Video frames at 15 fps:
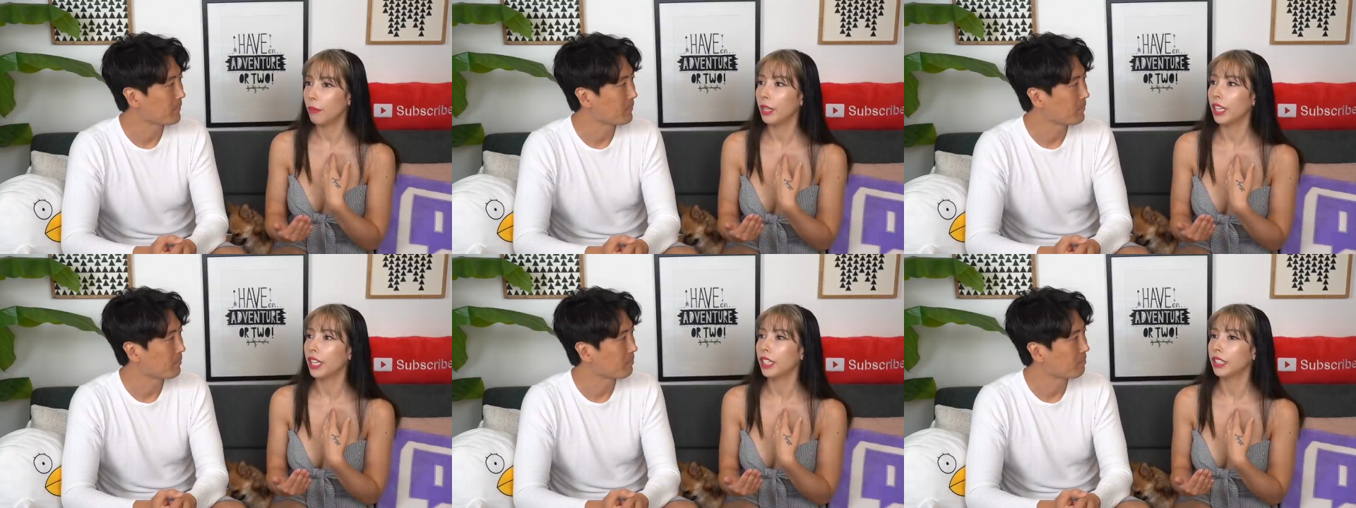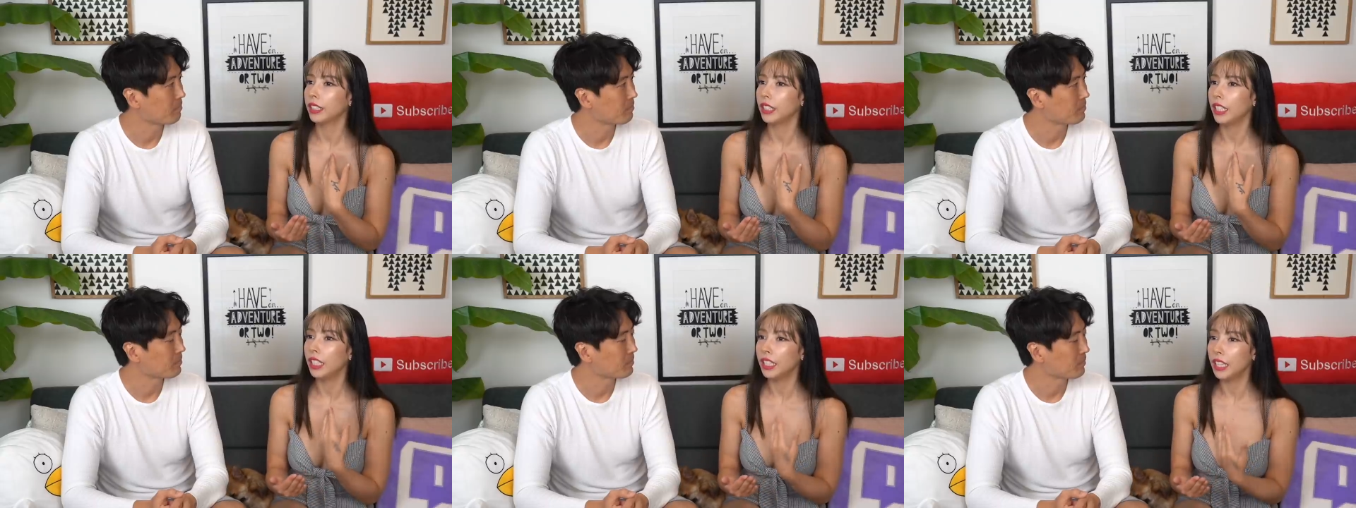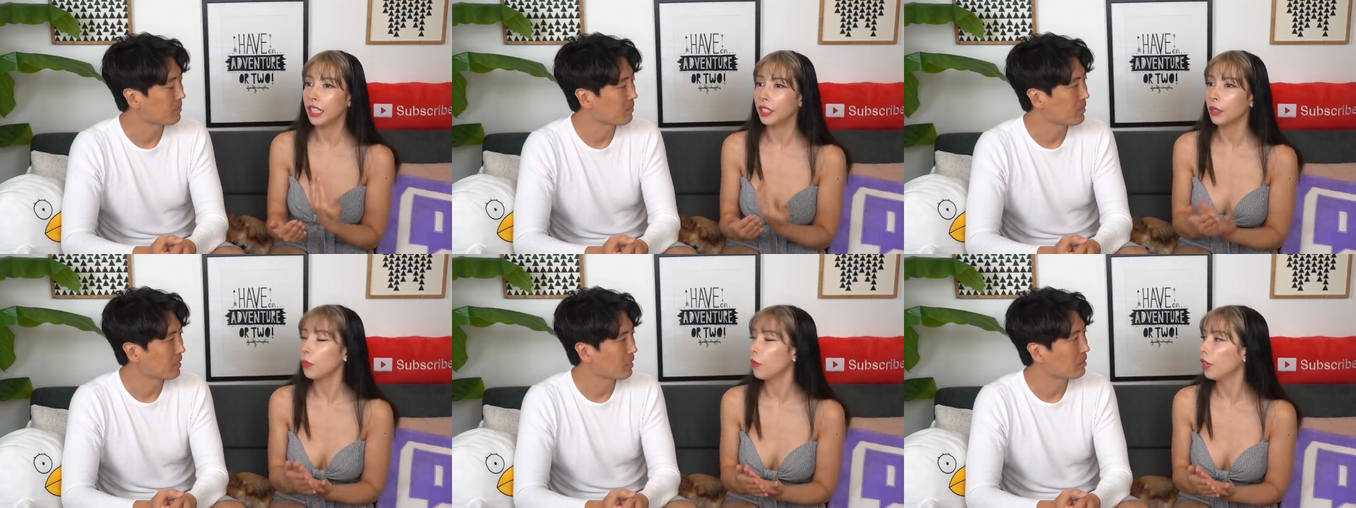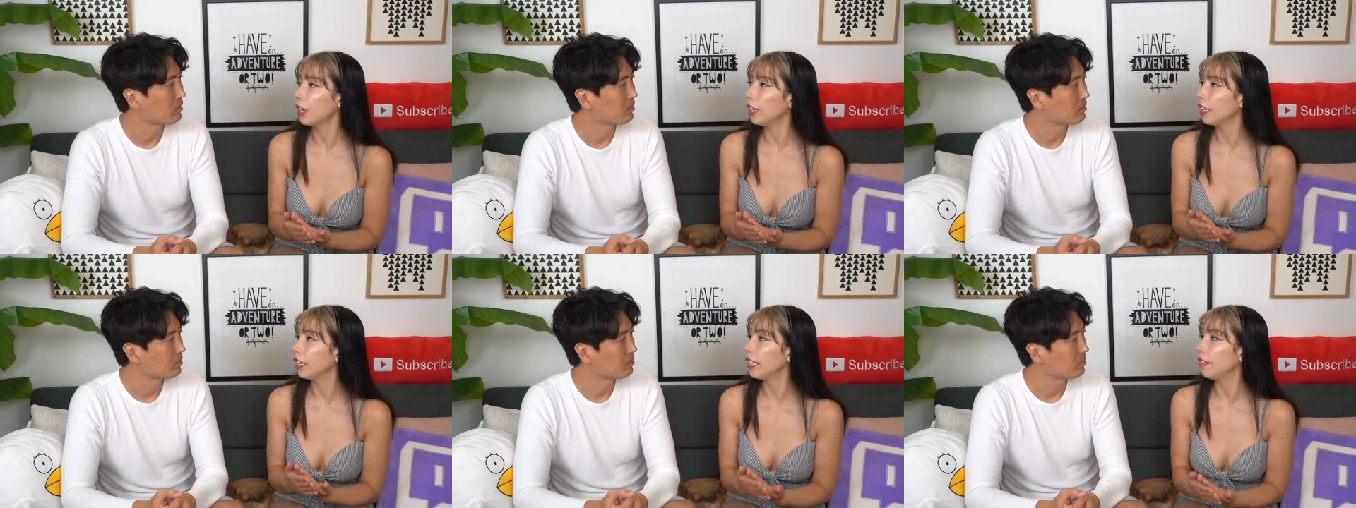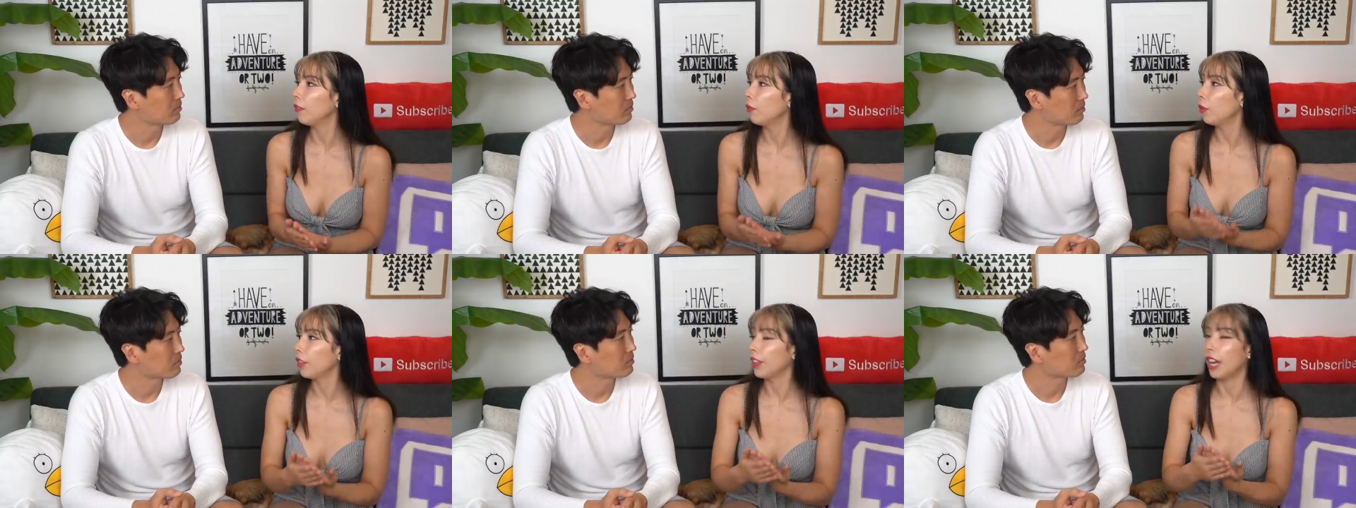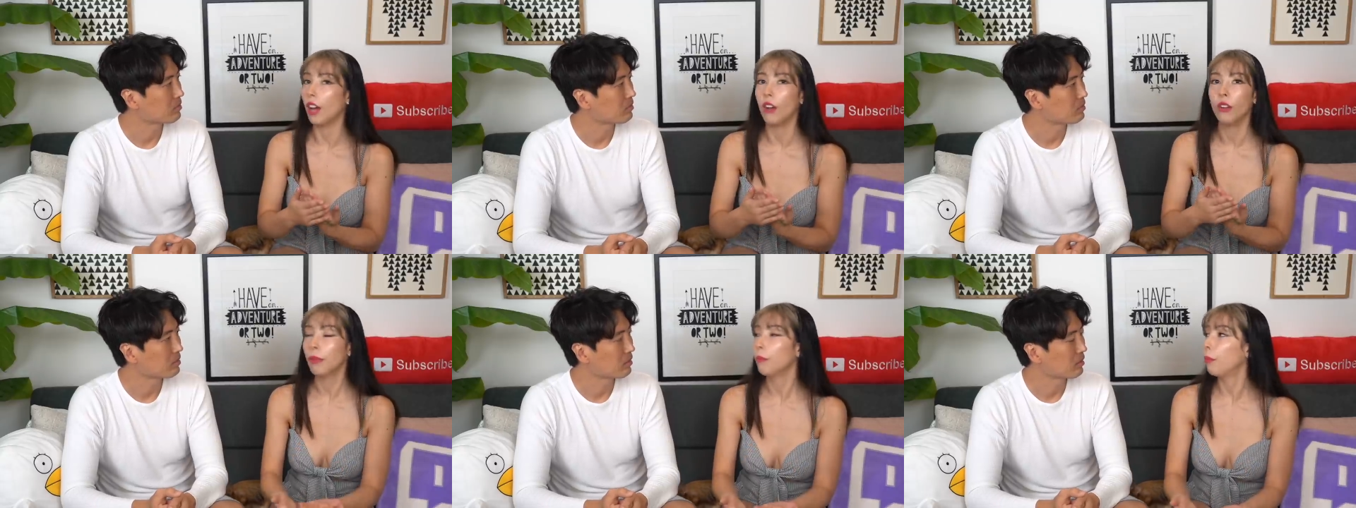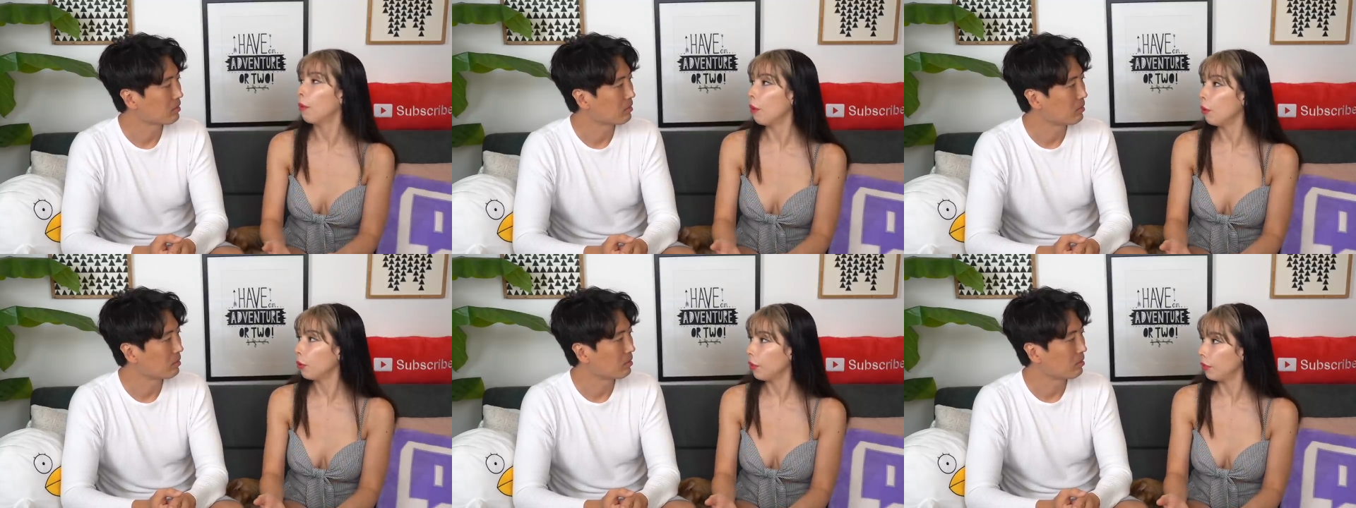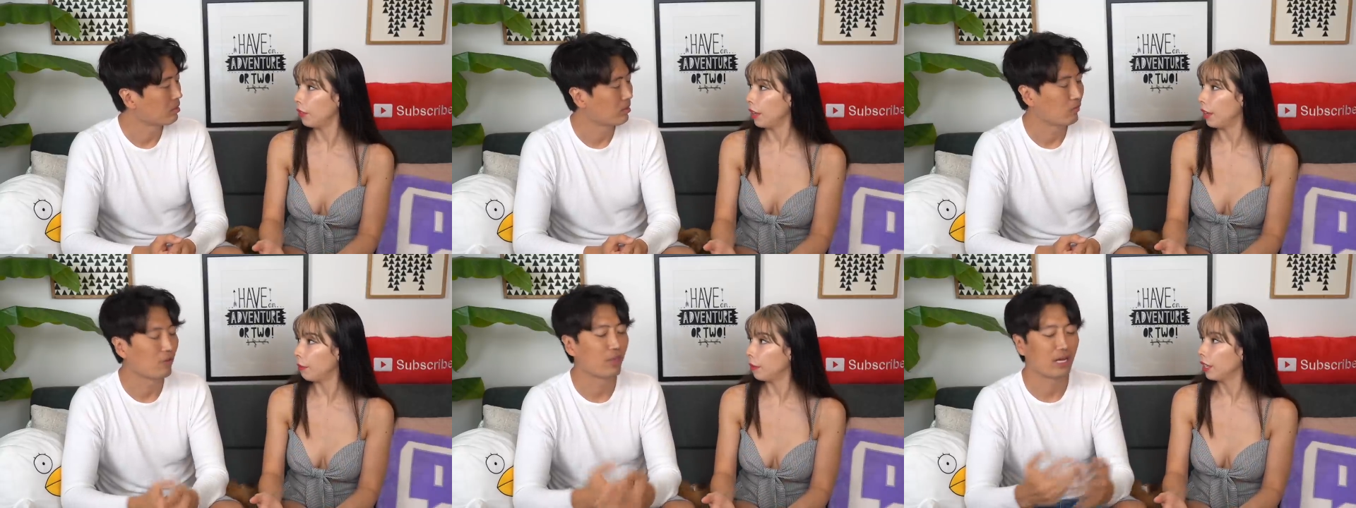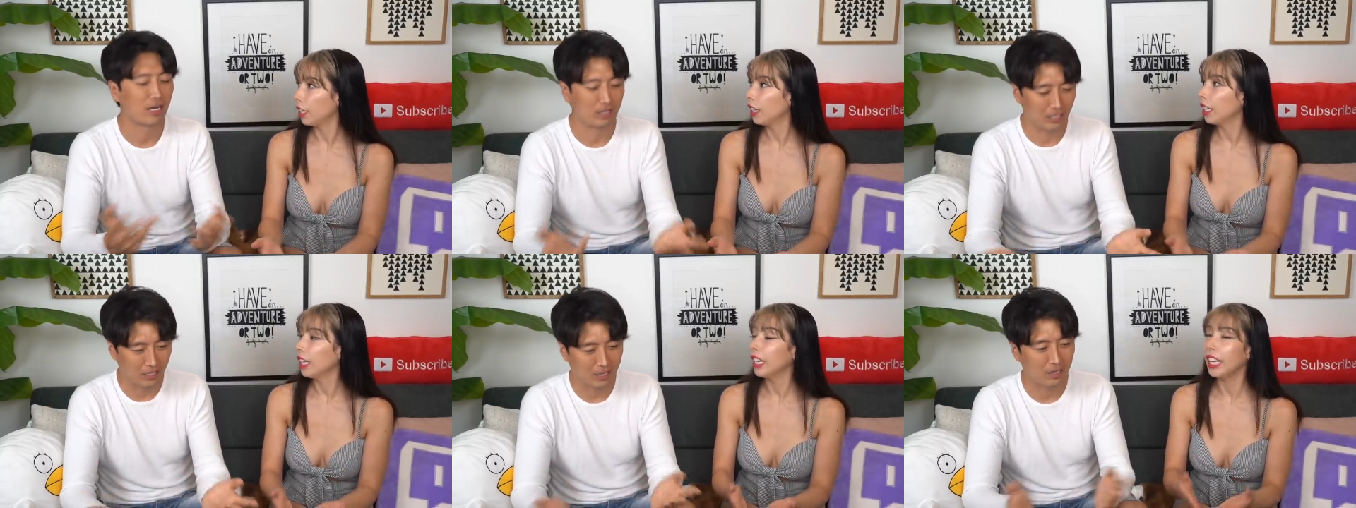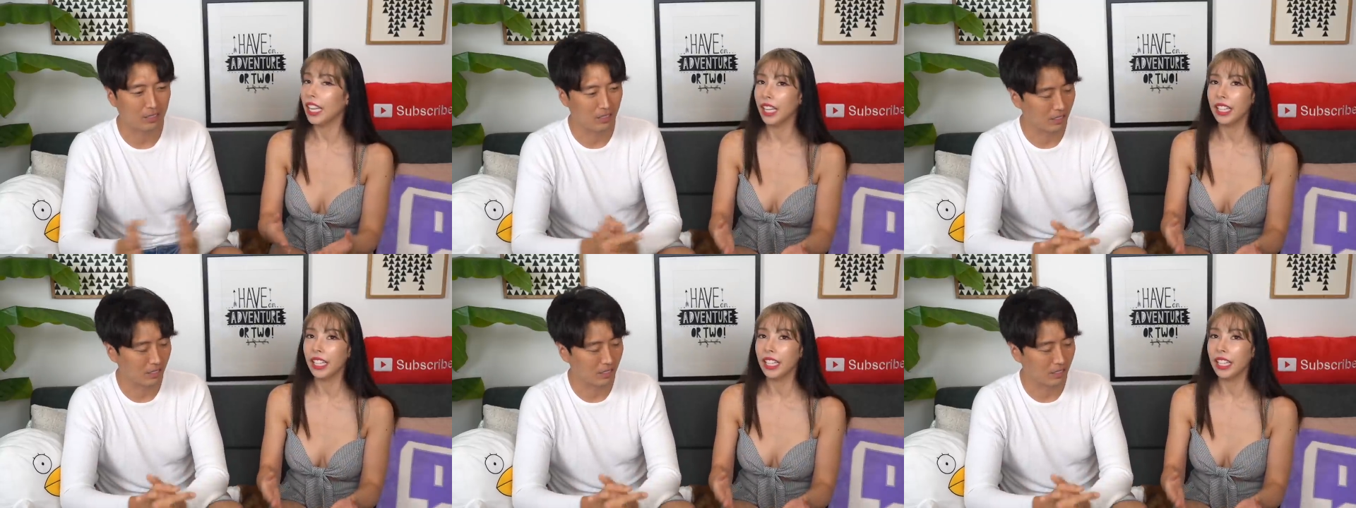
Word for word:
Speaker 1: because he doesn't want to live without both of them. Without either. He, yeah.